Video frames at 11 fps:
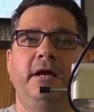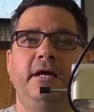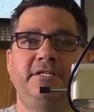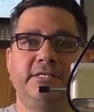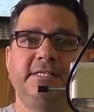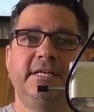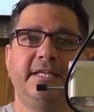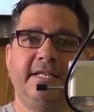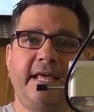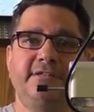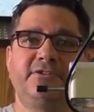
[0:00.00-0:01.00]
Adjust the
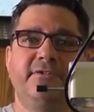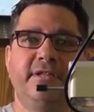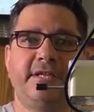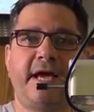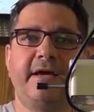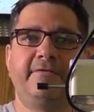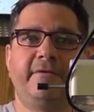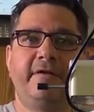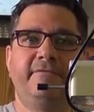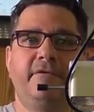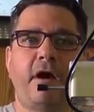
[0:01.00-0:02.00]
condenser and the
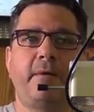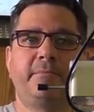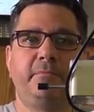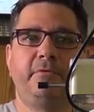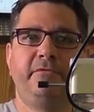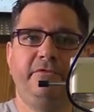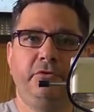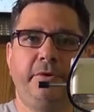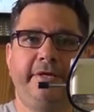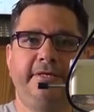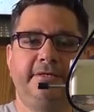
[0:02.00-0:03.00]
diaphragm for optimal
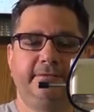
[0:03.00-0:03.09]
viewing.